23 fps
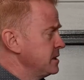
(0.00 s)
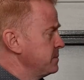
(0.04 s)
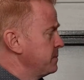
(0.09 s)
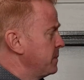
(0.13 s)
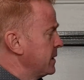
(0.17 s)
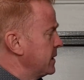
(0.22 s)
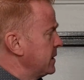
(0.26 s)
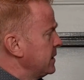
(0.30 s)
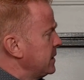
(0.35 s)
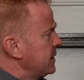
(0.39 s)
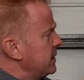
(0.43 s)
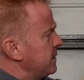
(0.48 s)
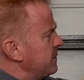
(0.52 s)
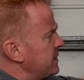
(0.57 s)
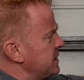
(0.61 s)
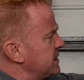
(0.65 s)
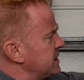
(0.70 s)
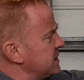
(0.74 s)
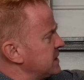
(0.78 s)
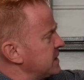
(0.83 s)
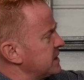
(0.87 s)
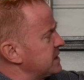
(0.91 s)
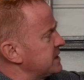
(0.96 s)
But
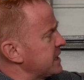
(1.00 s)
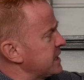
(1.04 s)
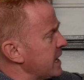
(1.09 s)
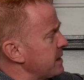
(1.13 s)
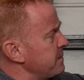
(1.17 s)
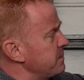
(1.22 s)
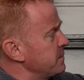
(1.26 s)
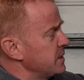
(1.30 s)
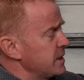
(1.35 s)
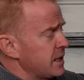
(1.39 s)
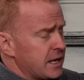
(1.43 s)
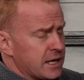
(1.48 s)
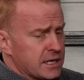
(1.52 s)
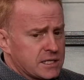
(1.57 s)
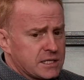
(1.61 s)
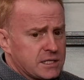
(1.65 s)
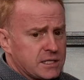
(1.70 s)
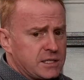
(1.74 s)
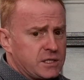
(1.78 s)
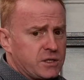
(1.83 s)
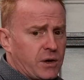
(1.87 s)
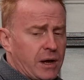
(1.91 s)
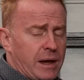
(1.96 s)
this is the same
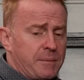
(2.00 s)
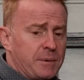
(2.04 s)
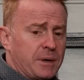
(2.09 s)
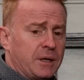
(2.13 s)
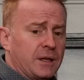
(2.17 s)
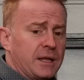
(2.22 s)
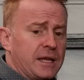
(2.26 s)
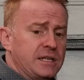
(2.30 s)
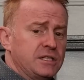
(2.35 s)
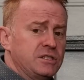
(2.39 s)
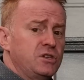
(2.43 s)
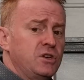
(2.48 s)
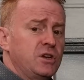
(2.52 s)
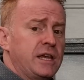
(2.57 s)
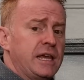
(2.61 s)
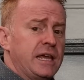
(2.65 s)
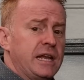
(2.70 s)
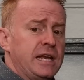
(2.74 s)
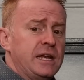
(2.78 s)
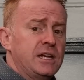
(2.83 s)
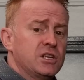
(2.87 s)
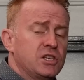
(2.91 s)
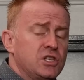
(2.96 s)
diameter lens you
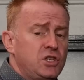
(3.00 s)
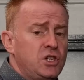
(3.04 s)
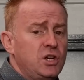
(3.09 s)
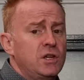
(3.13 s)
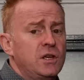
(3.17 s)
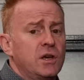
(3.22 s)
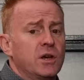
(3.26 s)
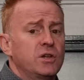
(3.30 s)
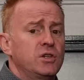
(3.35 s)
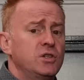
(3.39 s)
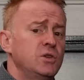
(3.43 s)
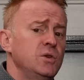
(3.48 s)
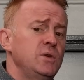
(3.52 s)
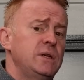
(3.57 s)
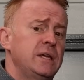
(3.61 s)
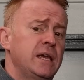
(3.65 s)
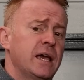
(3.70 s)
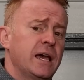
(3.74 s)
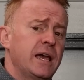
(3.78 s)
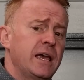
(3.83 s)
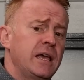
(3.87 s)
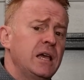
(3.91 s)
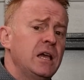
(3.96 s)
get in a Studio
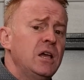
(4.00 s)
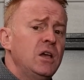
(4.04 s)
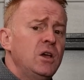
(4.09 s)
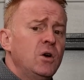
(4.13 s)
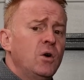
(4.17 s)
2K